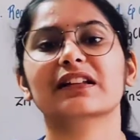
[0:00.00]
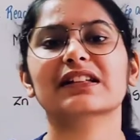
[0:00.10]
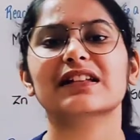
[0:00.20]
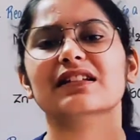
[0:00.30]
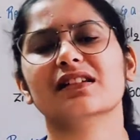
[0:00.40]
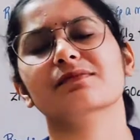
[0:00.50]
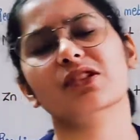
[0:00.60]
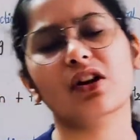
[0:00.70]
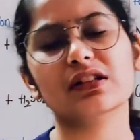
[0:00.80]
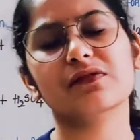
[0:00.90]
These are some
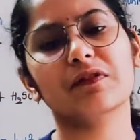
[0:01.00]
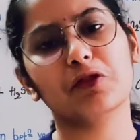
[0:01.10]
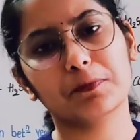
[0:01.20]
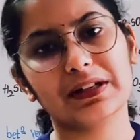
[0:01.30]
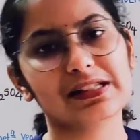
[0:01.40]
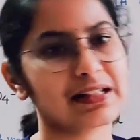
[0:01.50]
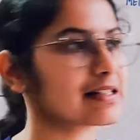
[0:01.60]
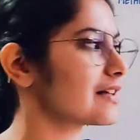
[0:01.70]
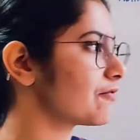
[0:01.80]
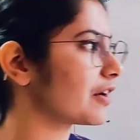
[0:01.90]
salts we would be
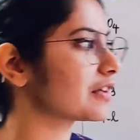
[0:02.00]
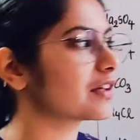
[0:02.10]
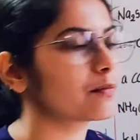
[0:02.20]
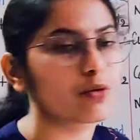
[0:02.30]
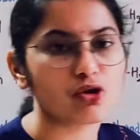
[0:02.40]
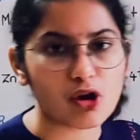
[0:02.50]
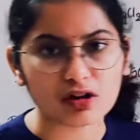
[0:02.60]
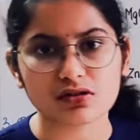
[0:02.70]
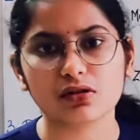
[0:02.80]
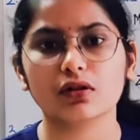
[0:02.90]
discussing furthermore
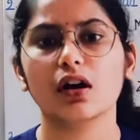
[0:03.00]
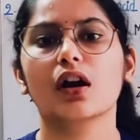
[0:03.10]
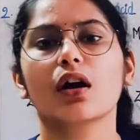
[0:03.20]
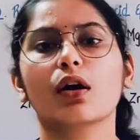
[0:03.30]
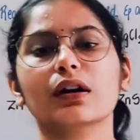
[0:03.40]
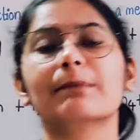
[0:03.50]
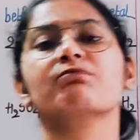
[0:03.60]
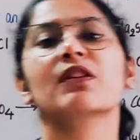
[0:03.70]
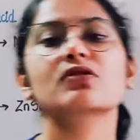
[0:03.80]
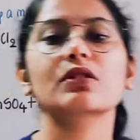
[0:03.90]
also. Okay,
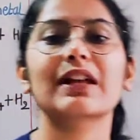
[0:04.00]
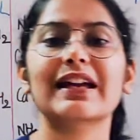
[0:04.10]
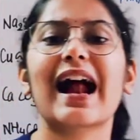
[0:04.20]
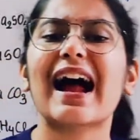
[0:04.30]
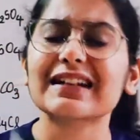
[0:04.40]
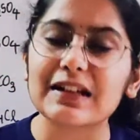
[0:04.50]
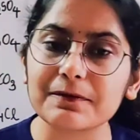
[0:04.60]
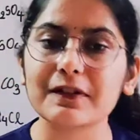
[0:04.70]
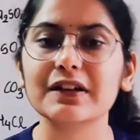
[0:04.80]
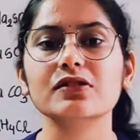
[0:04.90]
so there are
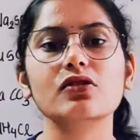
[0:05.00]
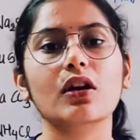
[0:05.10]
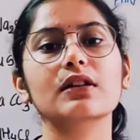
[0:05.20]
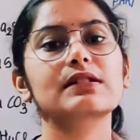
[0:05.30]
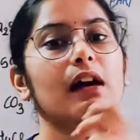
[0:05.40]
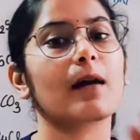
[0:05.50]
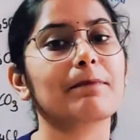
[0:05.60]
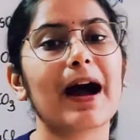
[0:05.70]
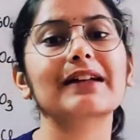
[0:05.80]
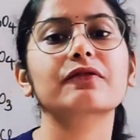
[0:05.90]
different salts
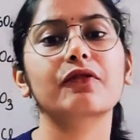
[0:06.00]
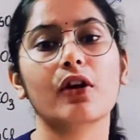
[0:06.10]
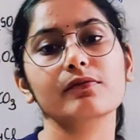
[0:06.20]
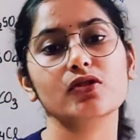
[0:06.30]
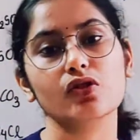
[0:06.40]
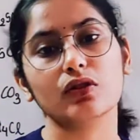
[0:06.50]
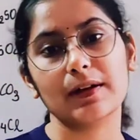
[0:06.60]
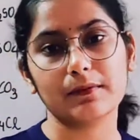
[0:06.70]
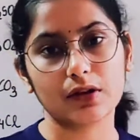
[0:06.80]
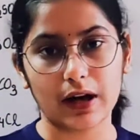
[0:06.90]
apart from
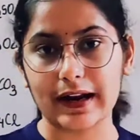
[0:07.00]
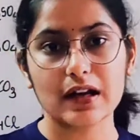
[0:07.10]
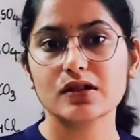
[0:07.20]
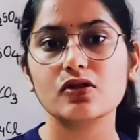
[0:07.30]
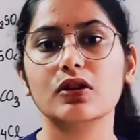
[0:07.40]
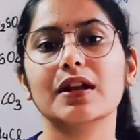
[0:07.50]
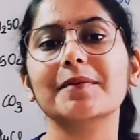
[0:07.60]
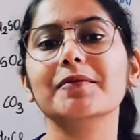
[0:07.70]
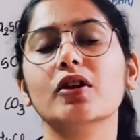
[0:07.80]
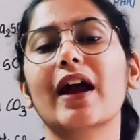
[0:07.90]
sodium chloride.
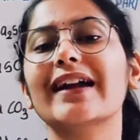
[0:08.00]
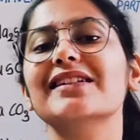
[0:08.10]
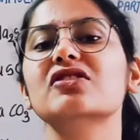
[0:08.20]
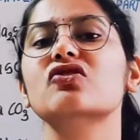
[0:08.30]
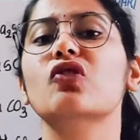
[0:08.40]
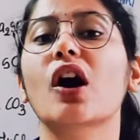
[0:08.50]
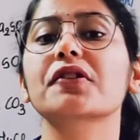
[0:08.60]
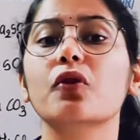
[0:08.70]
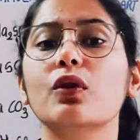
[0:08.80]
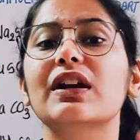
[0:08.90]
Sodium chloride is
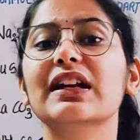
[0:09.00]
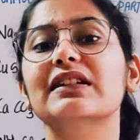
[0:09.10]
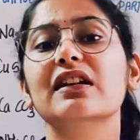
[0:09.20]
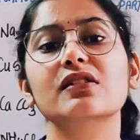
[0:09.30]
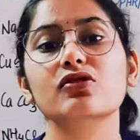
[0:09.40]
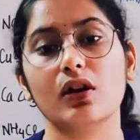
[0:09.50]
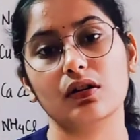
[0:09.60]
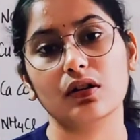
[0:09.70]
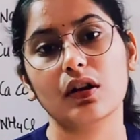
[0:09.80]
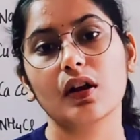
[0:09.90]
not only the salt.